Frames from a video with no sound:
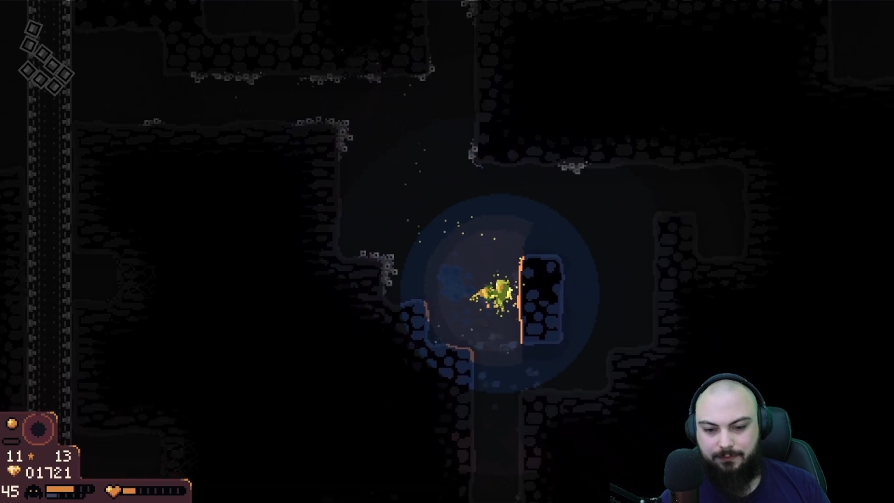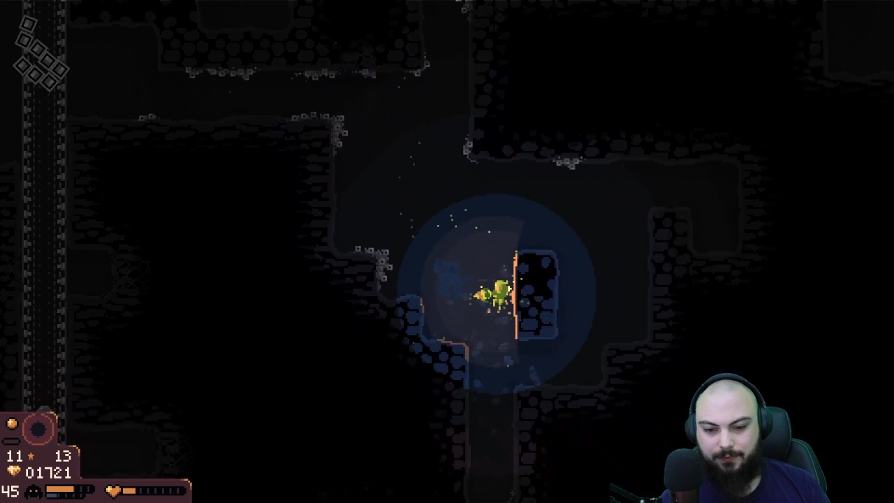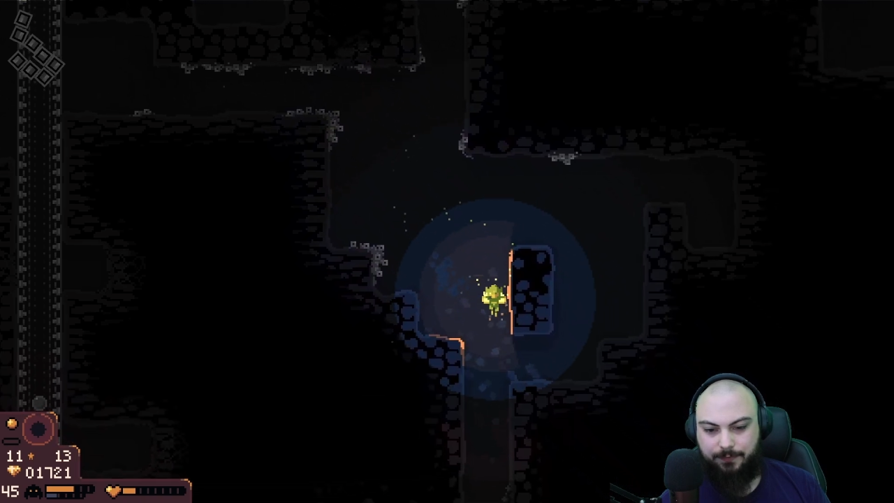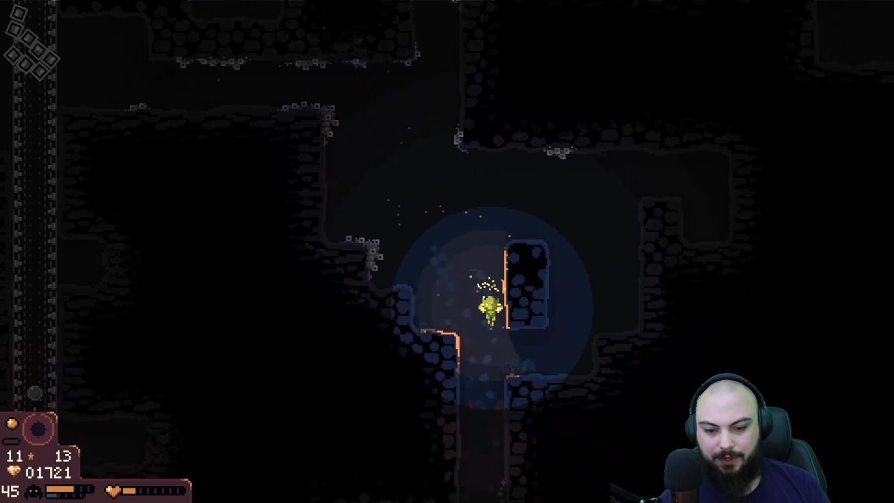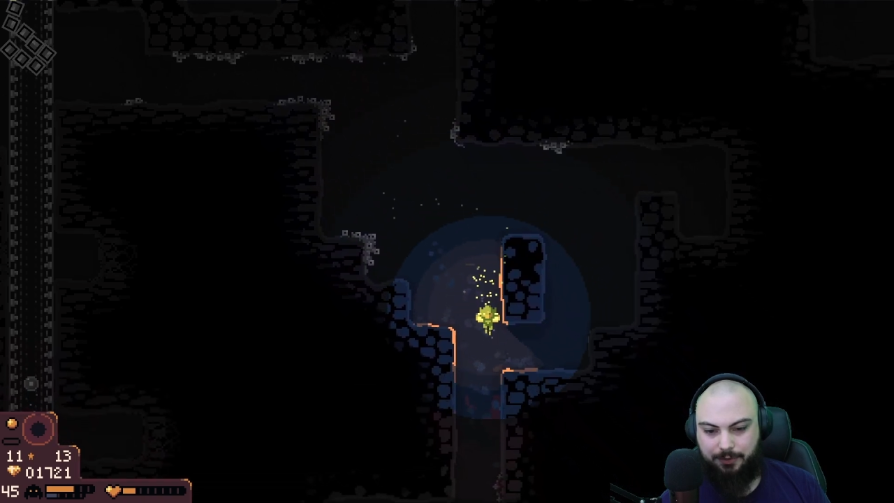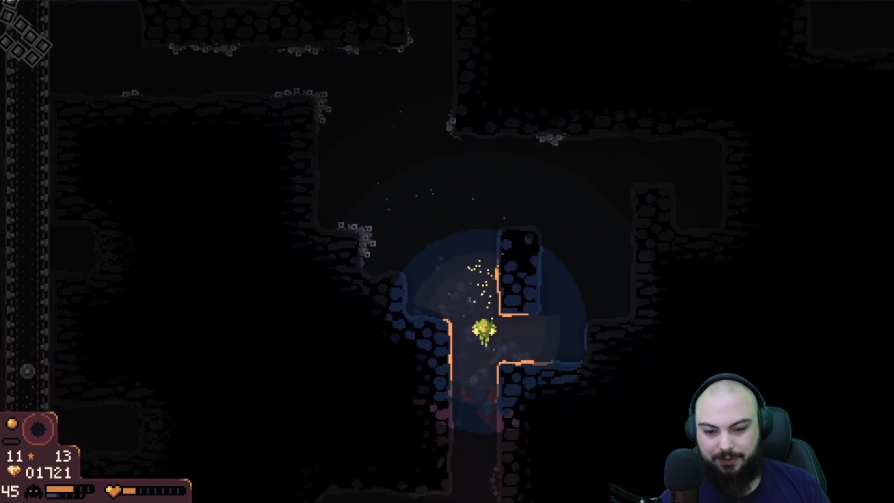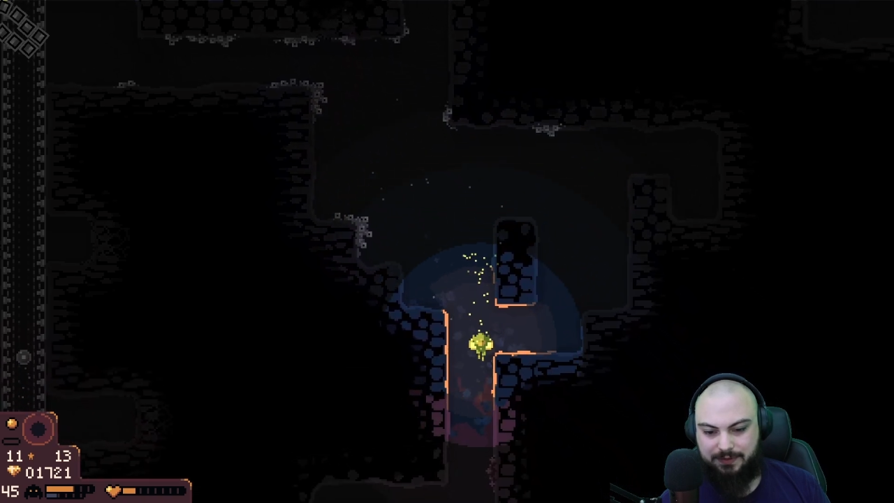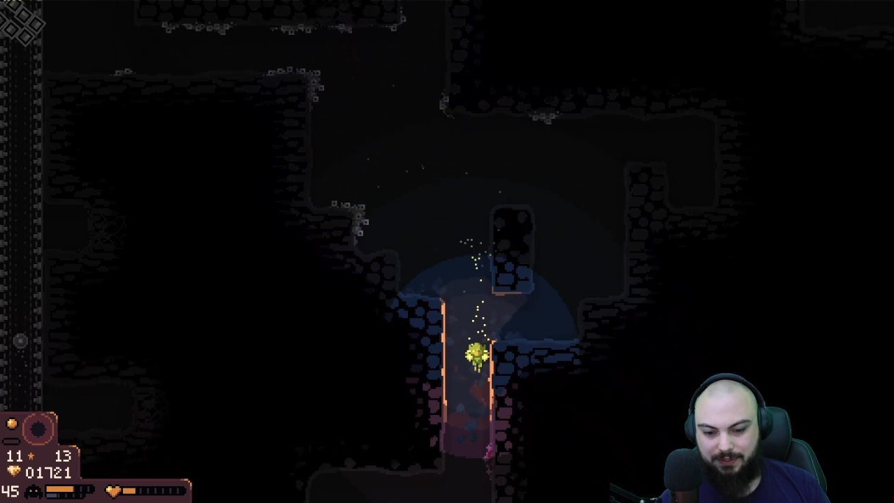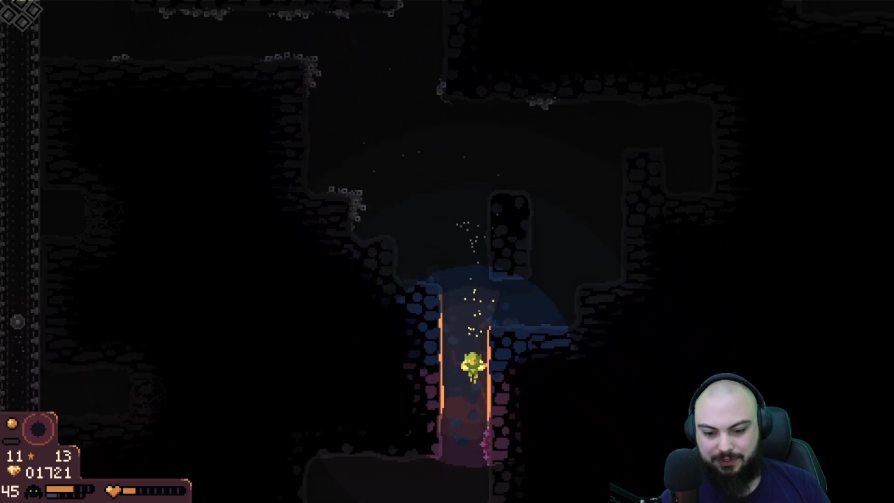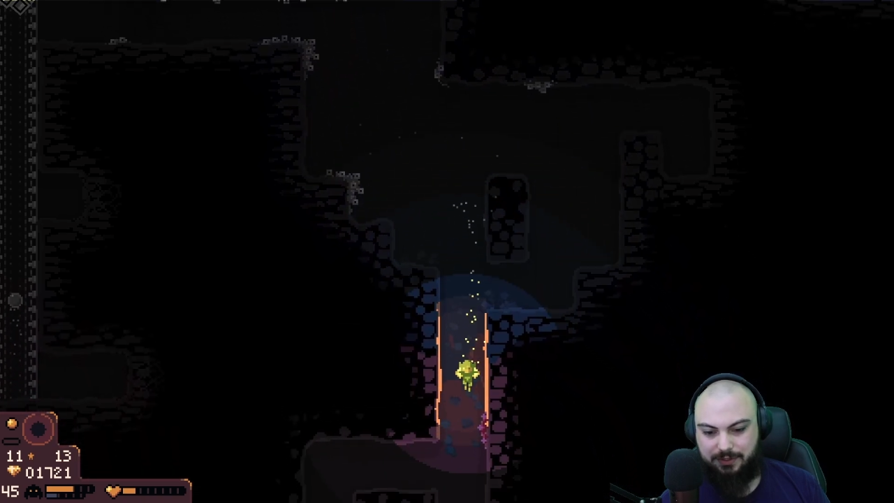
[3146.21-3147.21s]
for following
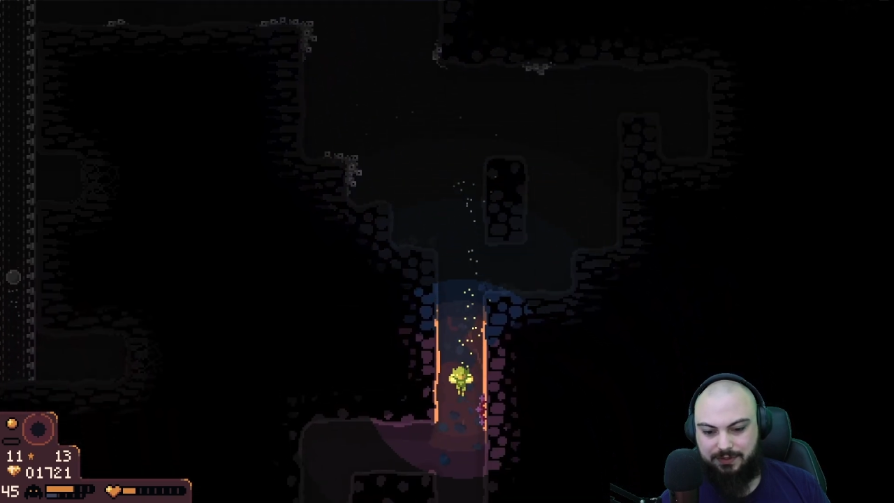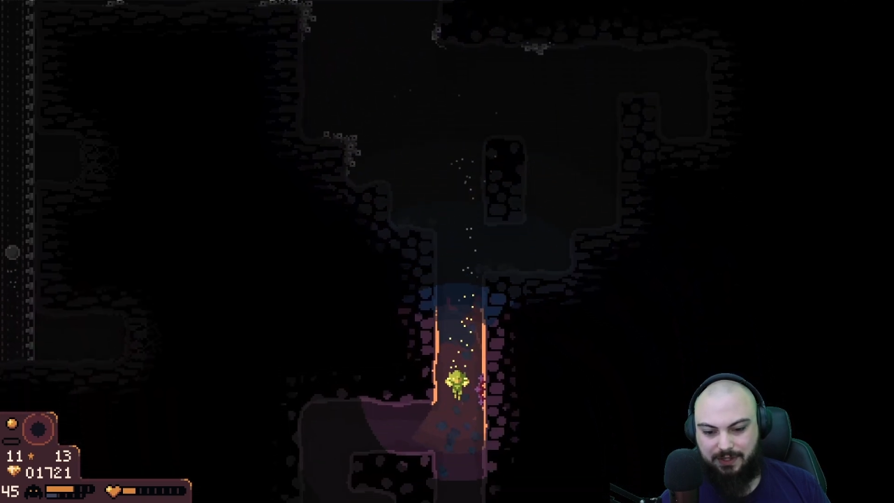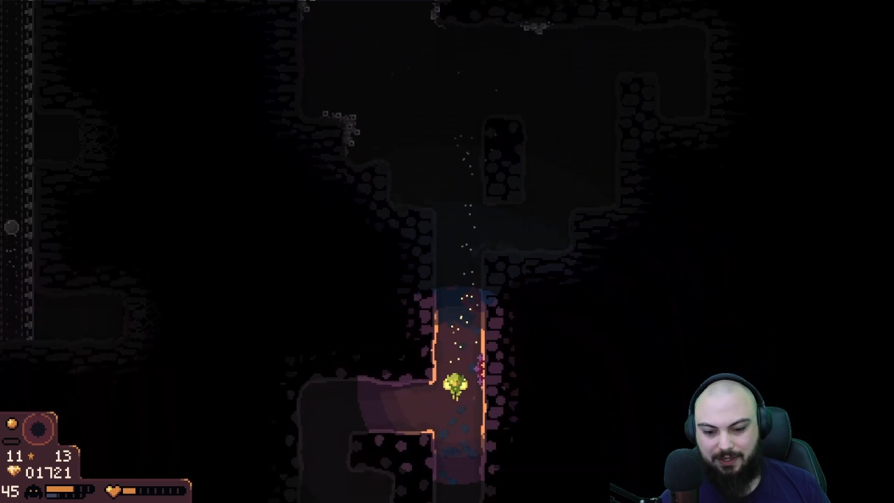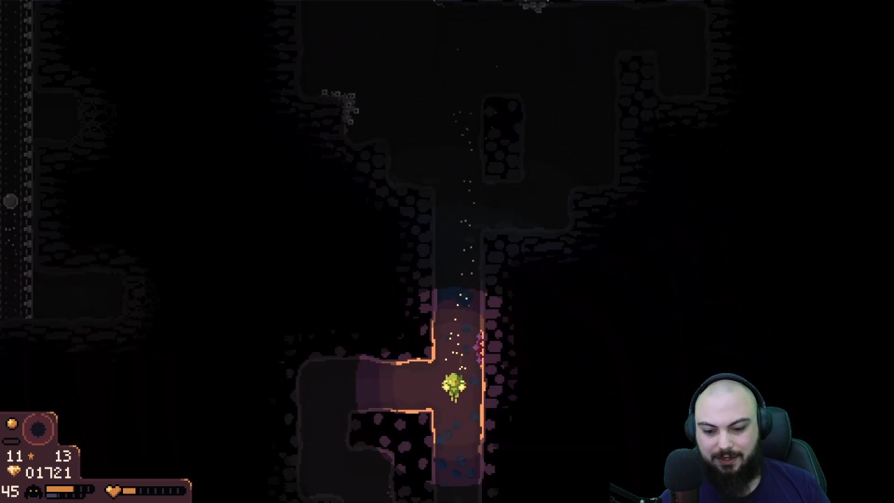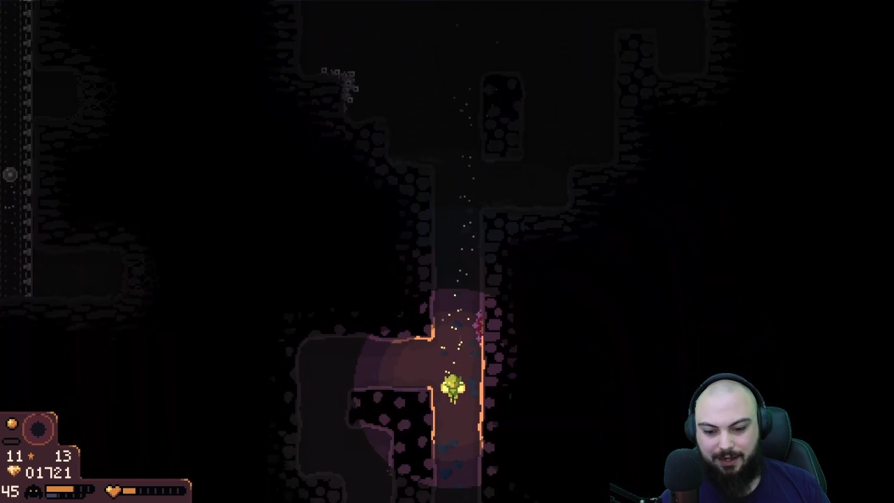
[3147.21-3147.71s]
such said